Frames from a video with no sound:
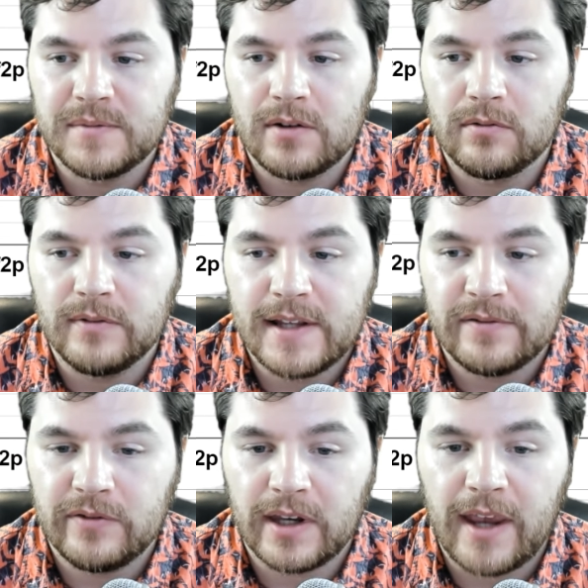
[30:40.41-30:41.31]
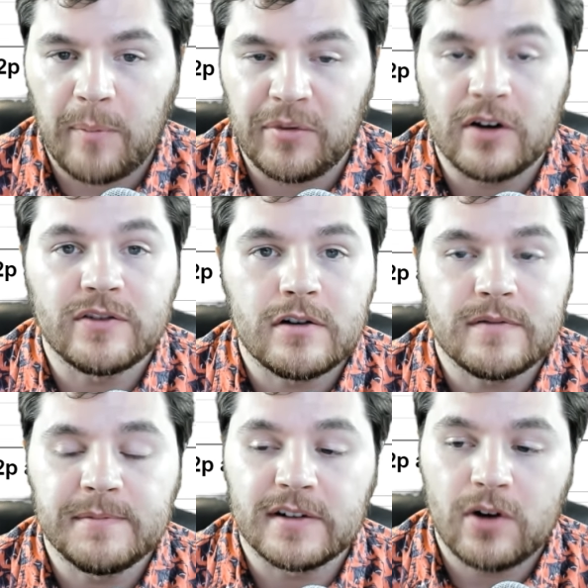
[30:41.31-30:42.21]
So less of a gap here in
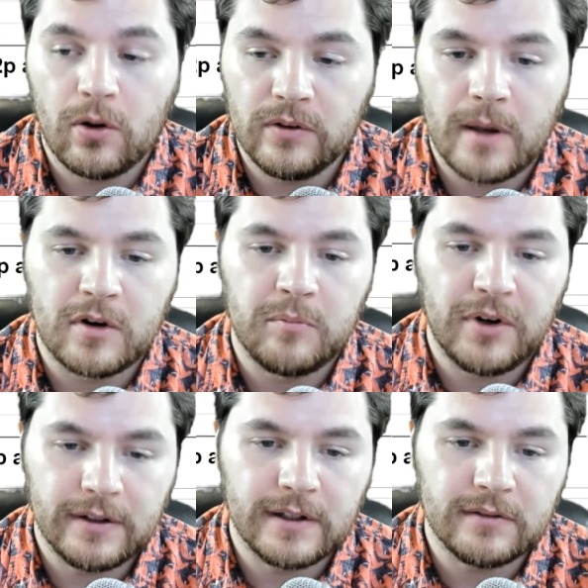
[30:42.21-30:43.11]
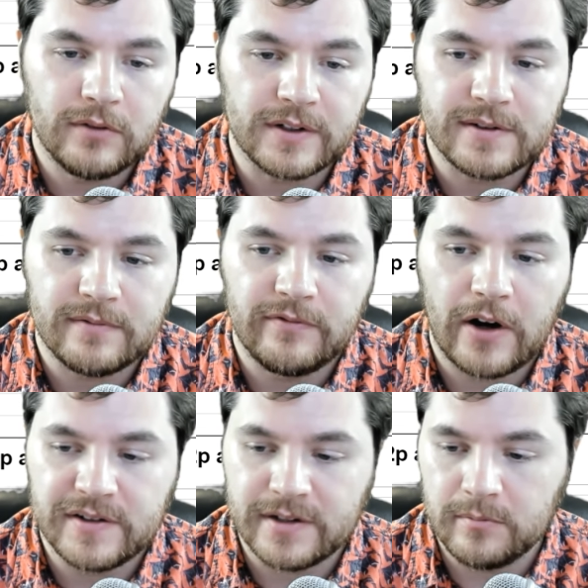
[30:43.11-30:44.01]
terms of total number, but it looks
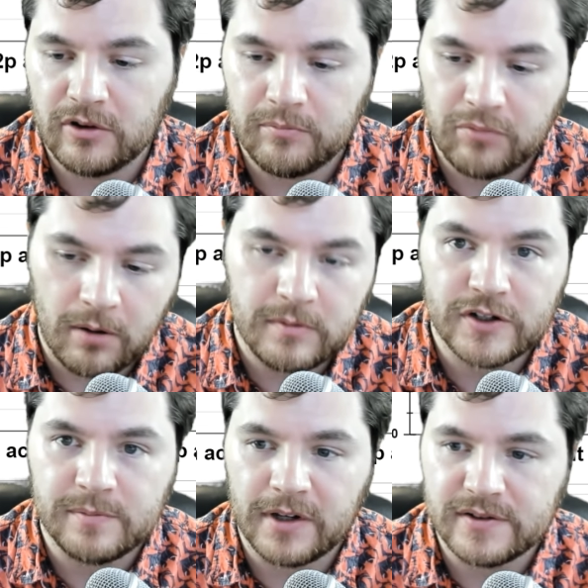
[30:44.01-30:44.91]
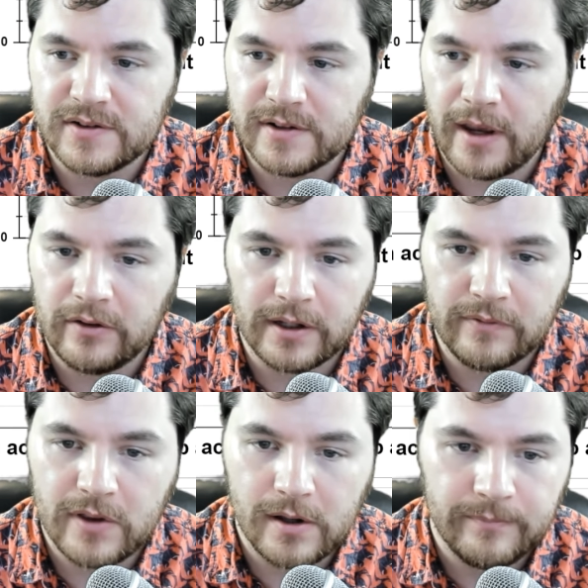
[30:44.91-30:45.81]
very similar, probably just because of the scaling
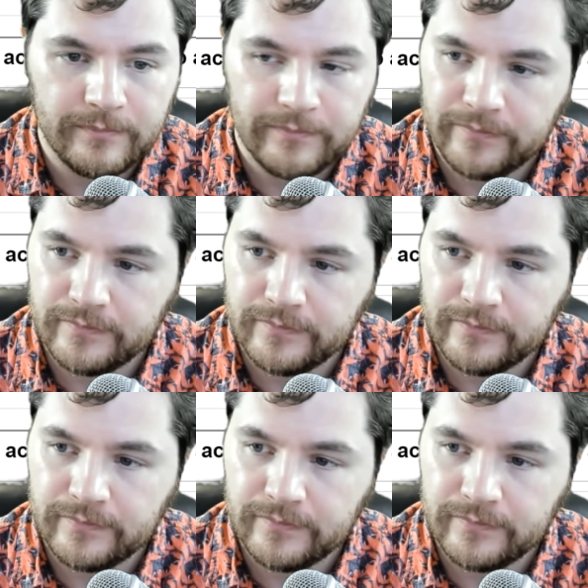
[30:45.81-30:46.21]
of the